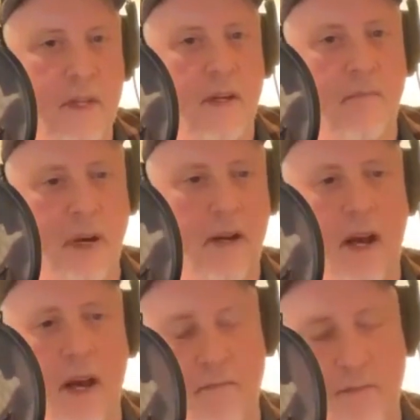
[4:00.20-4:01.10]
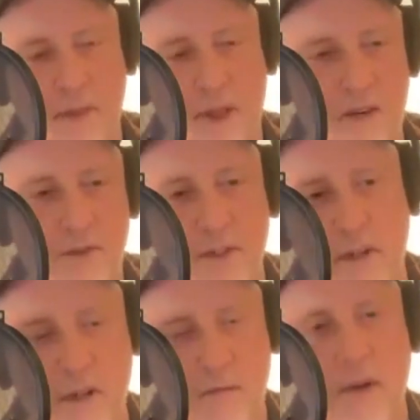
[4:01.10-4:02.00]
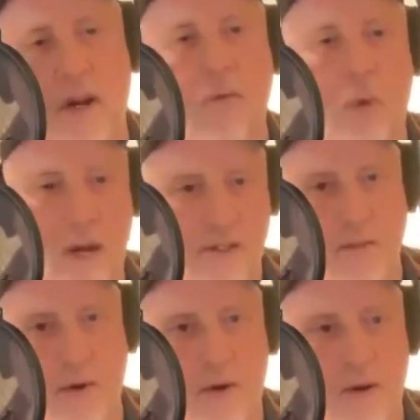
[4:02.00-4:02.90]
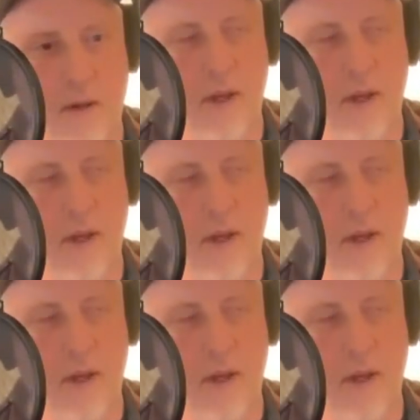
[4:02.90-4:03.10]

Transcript: but I've loved Curb and I've watched them all.